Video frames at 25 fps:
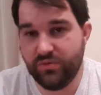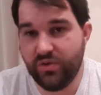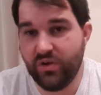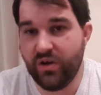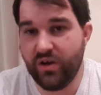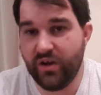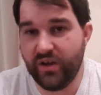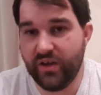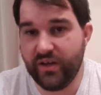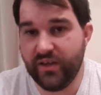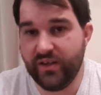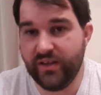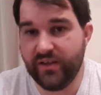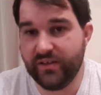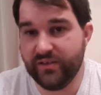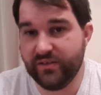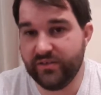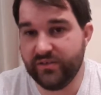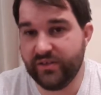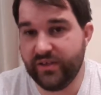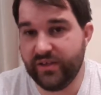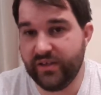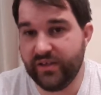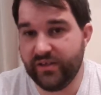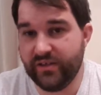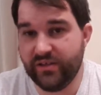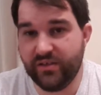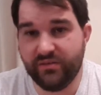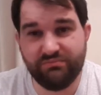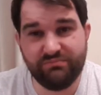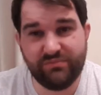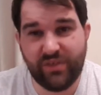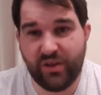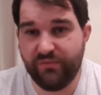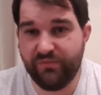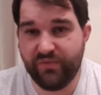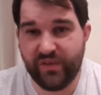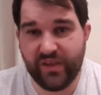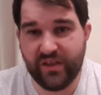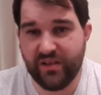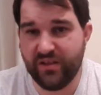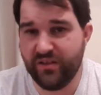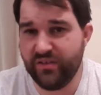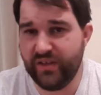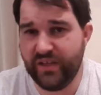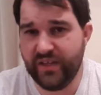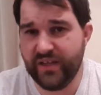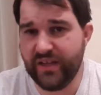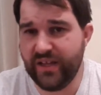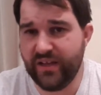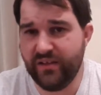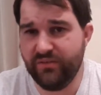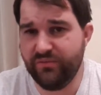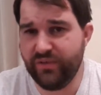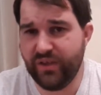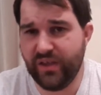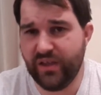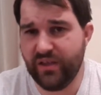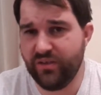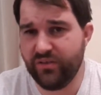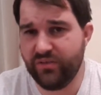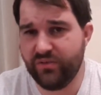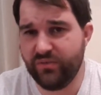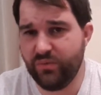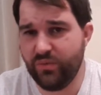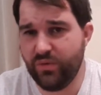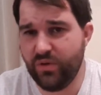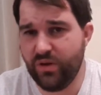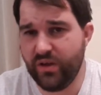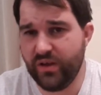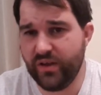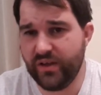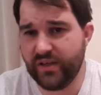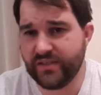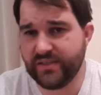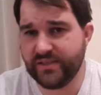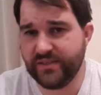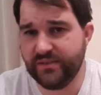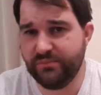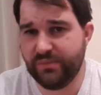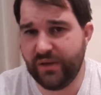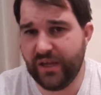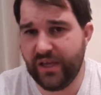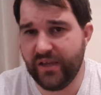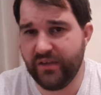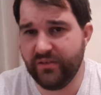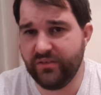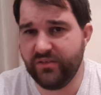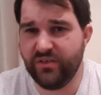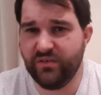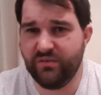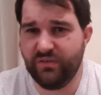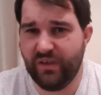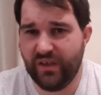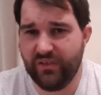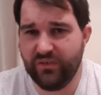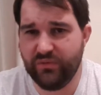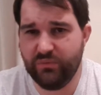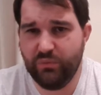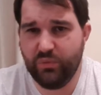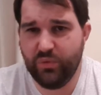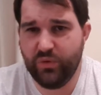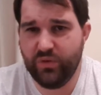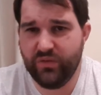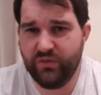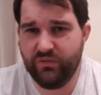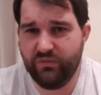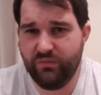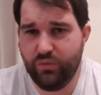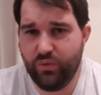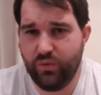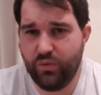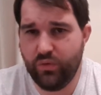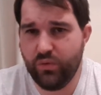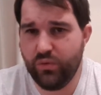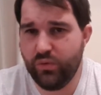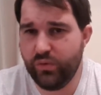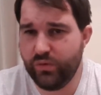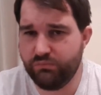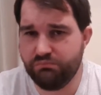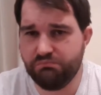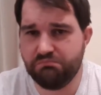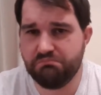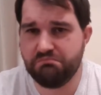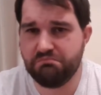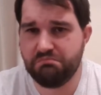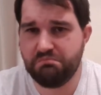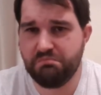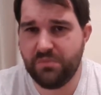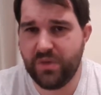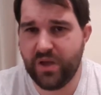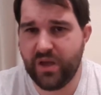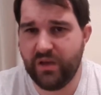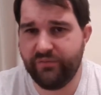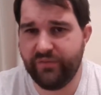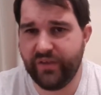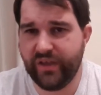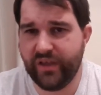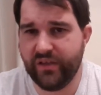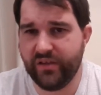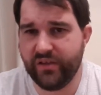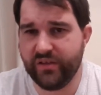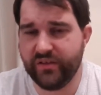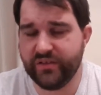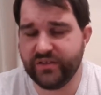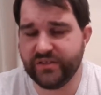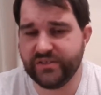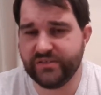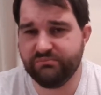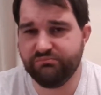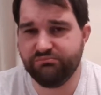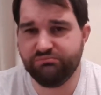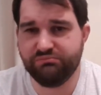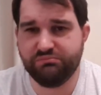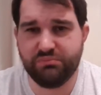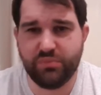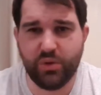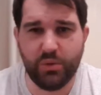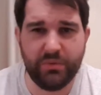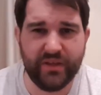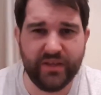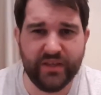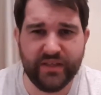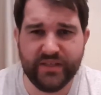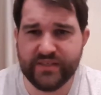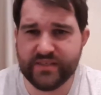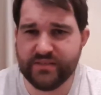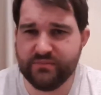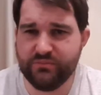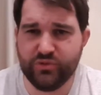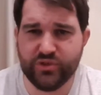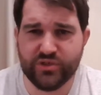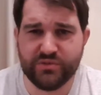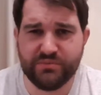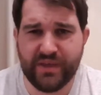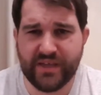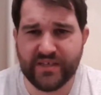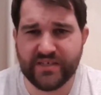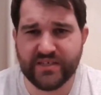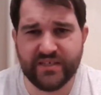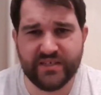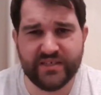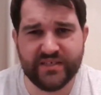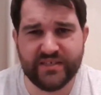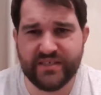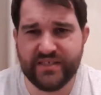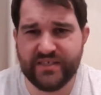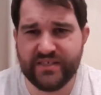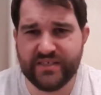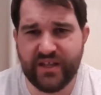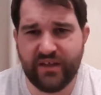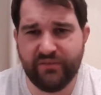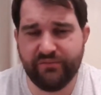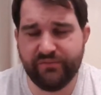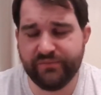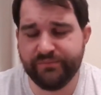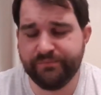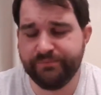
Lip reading: I need on that. I don't think I need anything else, or I actually play 2,000 points of Ork Horde. I think I just probably need some more specialisty stuff.